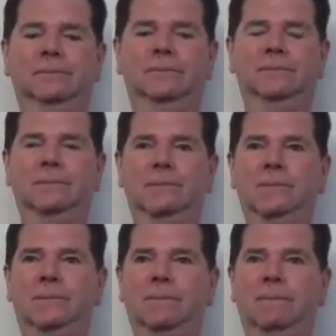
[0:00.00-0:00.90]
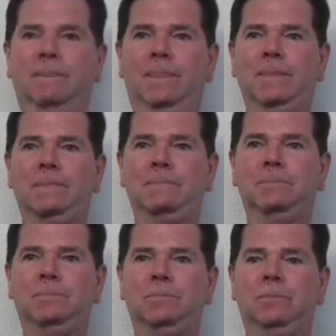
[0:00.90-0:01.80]

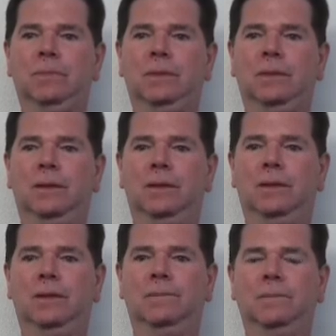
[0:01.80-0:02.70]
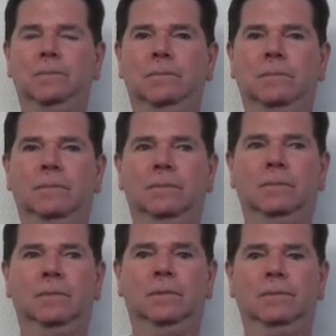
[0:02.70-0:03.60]

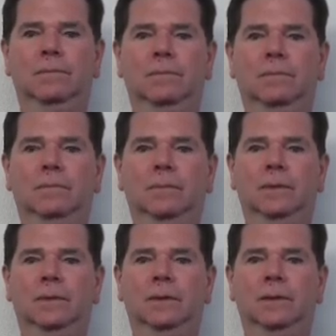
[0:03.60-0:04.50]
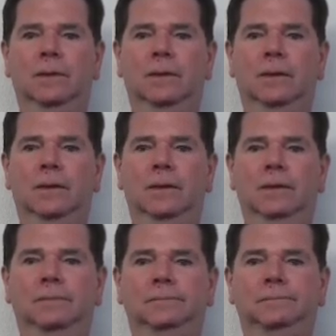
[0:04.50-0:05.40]

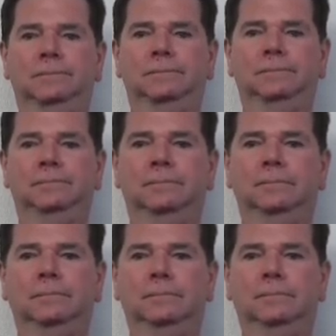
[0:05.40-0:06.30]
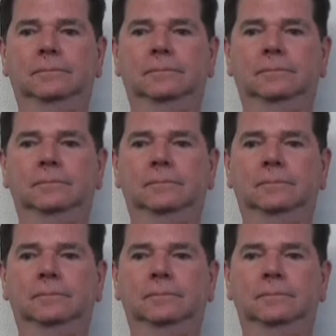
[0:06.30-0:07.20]

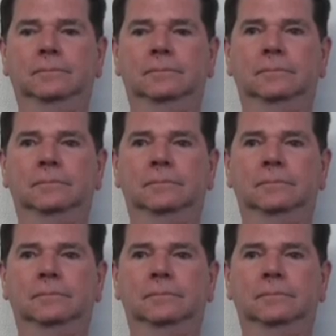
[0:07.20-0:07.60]
[no speech]